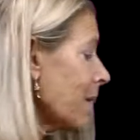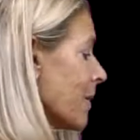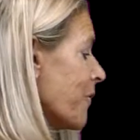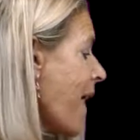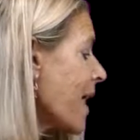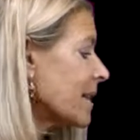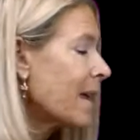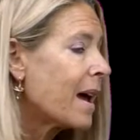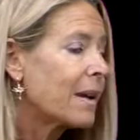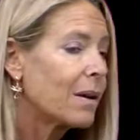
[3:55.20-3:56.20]
The fact
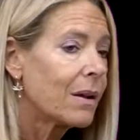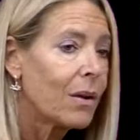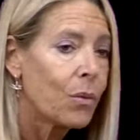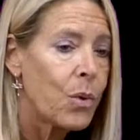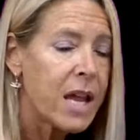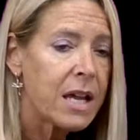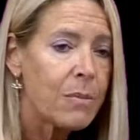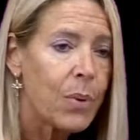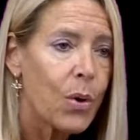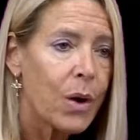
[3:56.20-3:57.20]
that we can
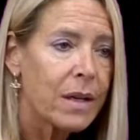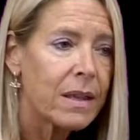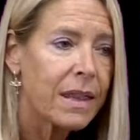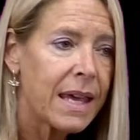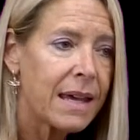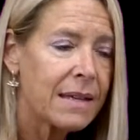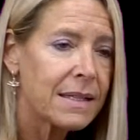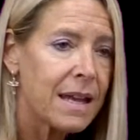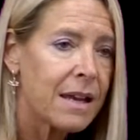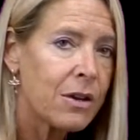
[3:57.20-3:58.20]
put
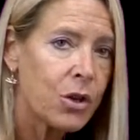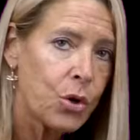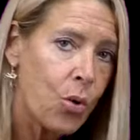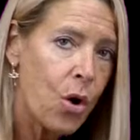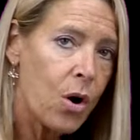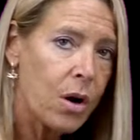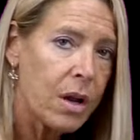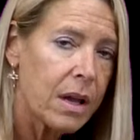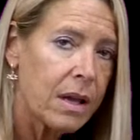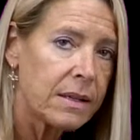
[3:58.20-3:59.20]
things in your
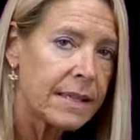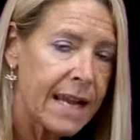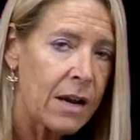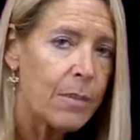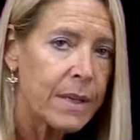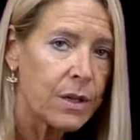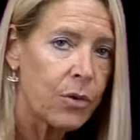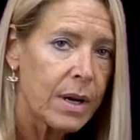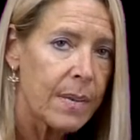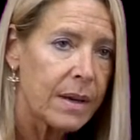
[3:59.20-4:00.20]
settlement
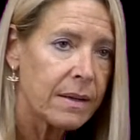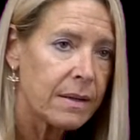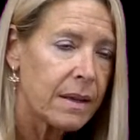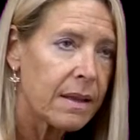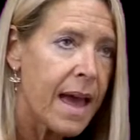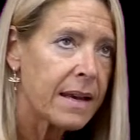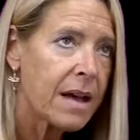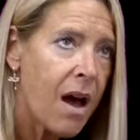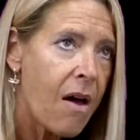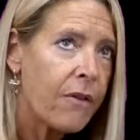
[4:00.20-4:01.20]
agreement that
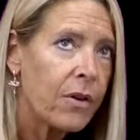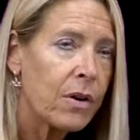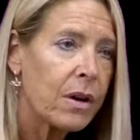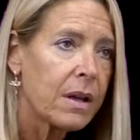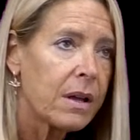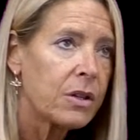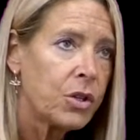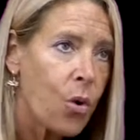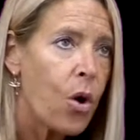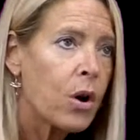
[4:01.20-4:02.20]
cover
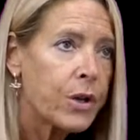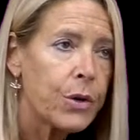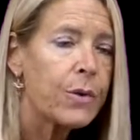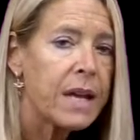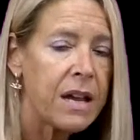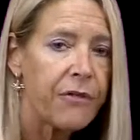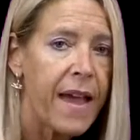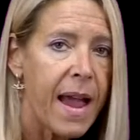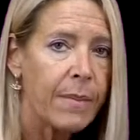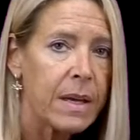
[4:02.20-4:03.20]
your unique
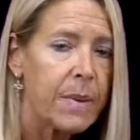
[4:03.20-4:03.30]
family